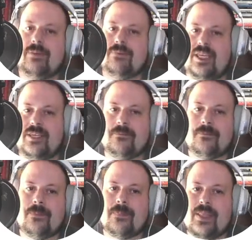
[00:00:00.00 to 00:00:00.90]
bean
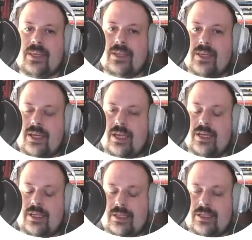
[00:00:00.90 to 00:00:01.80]

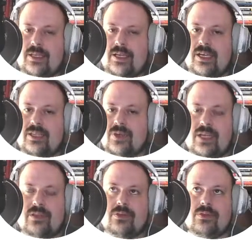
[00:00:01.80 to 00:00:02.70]
and uh, you
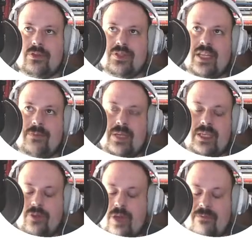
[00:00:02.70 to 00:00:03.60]
can use that
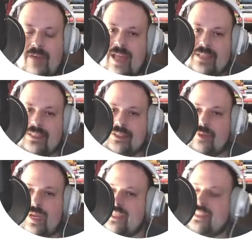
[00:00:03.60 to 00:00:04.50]
bean to have access
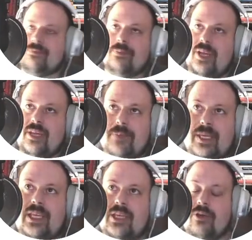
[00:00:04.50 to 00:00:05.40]
to any Spring
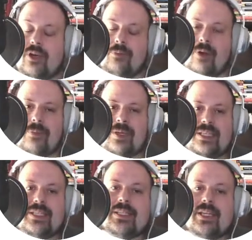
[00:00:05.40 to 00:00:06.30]
Bean or
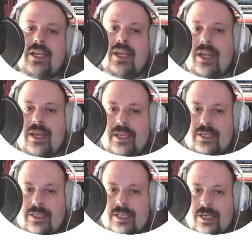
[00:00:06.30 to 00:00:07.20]
properties
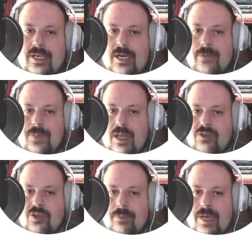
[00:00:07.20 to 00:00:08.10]
and um,
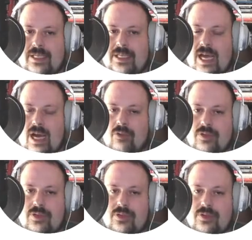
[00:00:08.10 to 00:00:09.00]
also binding
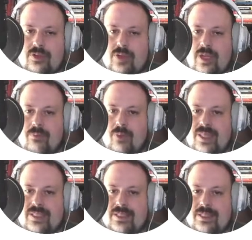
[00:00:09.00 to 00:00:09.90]
out. So you can
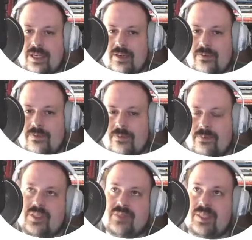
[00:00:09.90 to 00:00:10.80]
print stuff
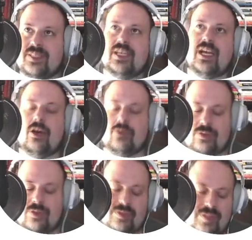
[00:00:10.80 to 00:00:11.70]
just by saying out
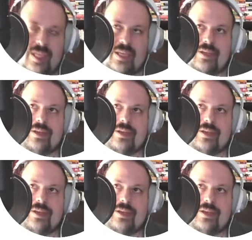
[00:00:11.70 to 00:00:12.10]
and let's say